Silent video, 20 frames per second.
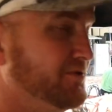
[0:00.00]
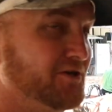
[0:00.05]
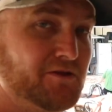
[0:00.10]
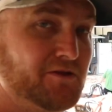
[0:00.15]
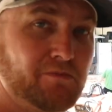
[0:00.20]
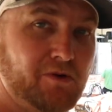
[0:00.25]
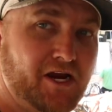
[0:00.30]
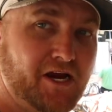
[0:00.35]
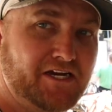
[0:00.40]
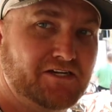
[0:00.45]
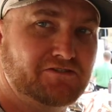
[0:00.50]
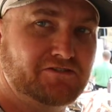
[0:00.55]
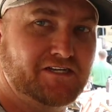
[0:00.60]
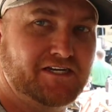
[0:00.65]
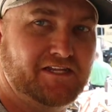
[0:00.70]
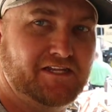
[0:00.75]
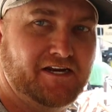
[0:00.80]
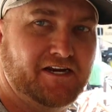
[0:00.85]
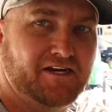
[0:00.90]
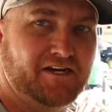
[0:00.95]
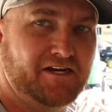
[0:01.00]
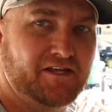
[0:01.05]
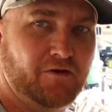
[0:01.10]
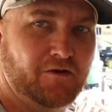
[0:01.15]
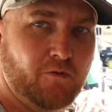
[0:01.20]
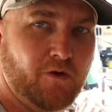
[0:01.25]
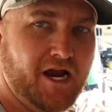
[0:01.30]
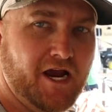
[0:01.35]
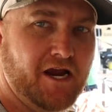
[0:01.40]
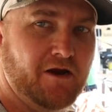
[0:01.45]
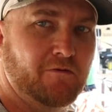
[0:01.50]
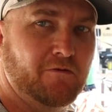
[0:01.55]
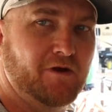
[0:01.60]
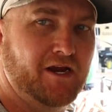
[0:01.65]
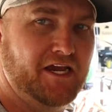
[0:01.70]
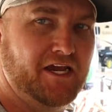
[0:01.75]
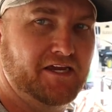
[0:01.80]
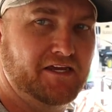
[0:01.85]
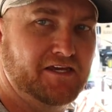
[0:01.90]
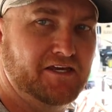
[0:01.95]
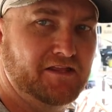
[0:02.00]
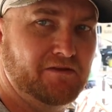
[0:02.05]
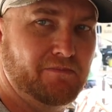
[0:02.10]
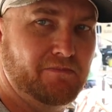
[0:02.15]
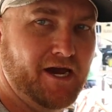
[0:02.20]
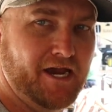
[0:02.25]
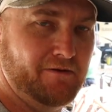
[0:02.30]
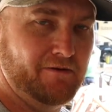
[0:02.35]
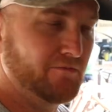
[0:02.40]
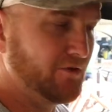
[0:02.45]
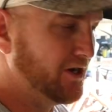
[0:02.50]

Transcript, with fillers: put the breakers in there, get the wire ran, get the pipe